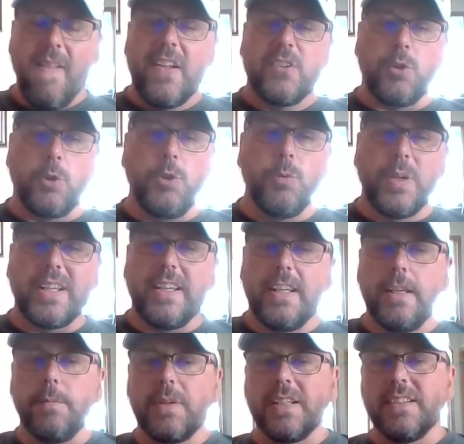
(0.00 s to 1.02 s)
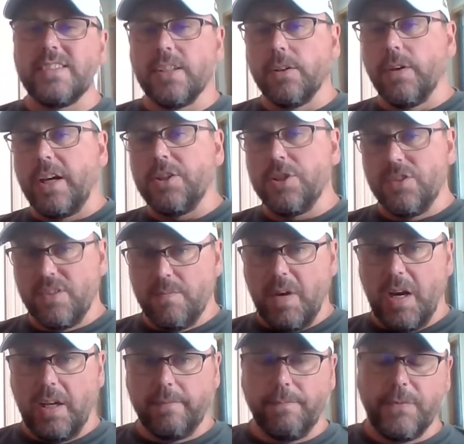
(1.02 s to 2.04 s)
So you want to keep considerations in
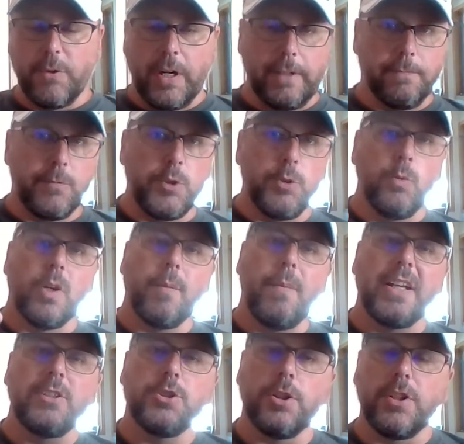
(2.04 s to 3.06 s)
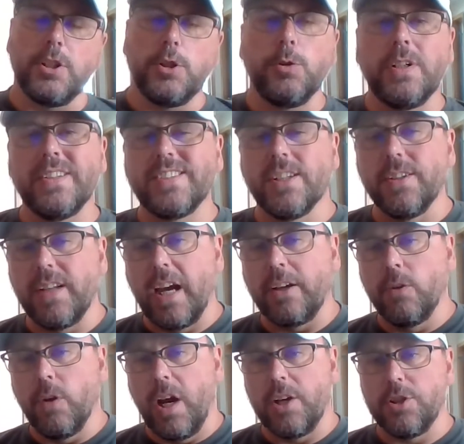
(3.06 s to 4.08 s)
mind, right? You want to make sure that you consider
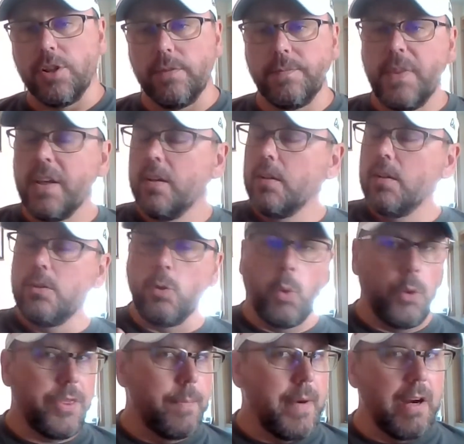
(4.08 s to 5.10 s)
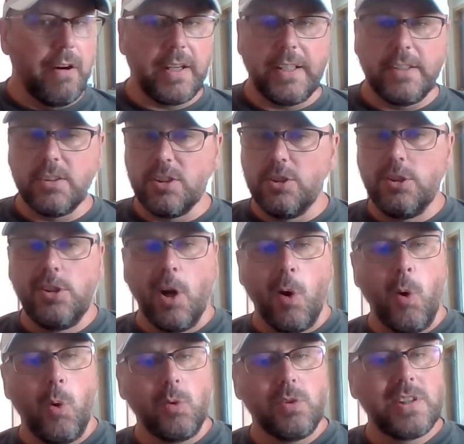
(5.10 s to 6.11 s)
digression. North Americans
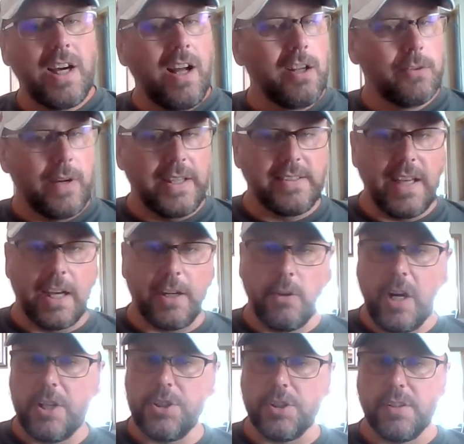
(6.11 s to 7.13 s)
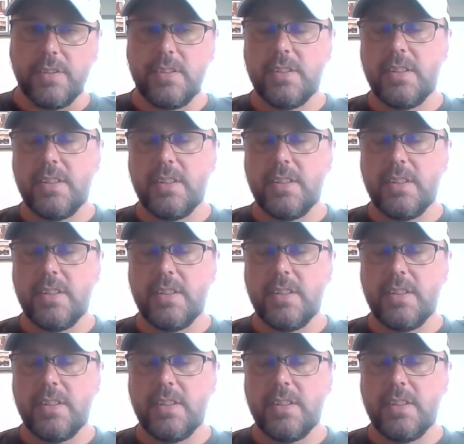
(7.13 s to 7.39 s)
don't tolerate digression.